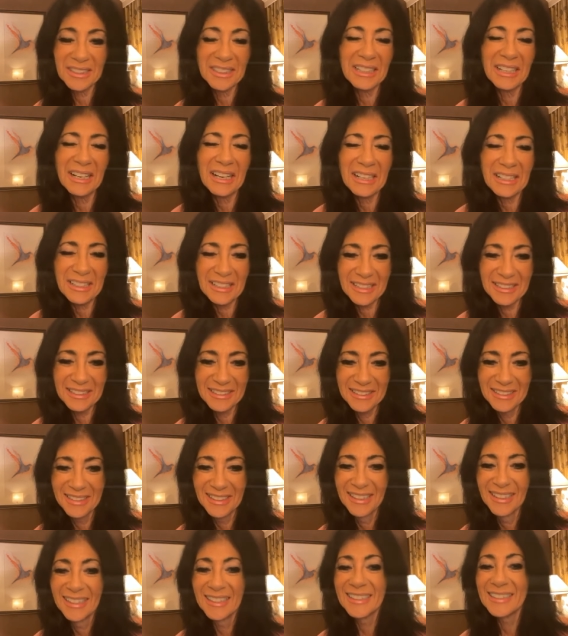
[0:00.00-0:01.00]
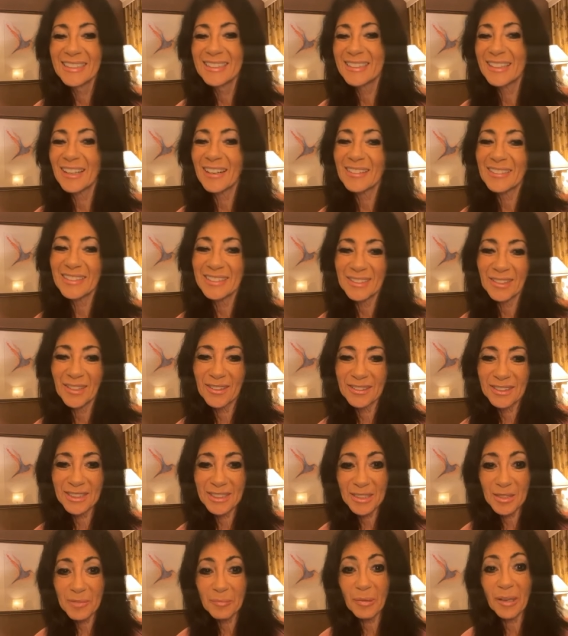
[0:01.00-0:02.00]
Yuck. Sorry,
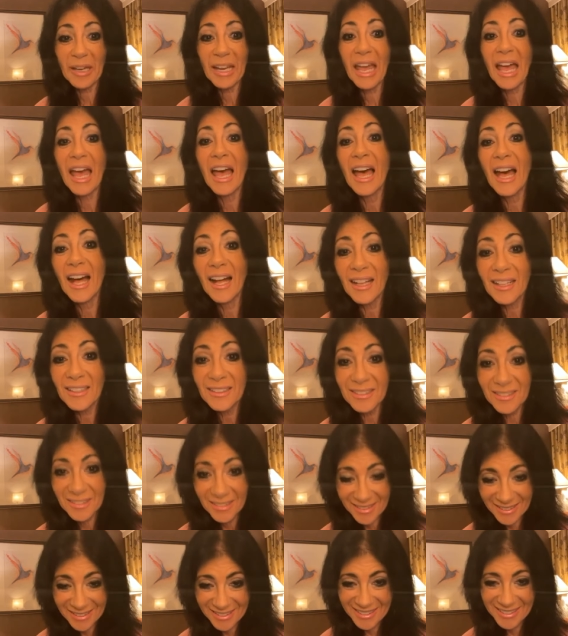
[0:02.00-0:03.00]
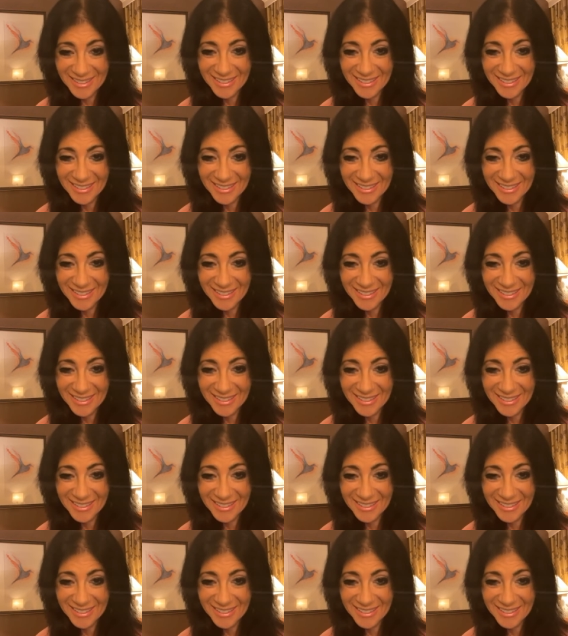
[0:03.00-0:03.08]
darlings, but hell.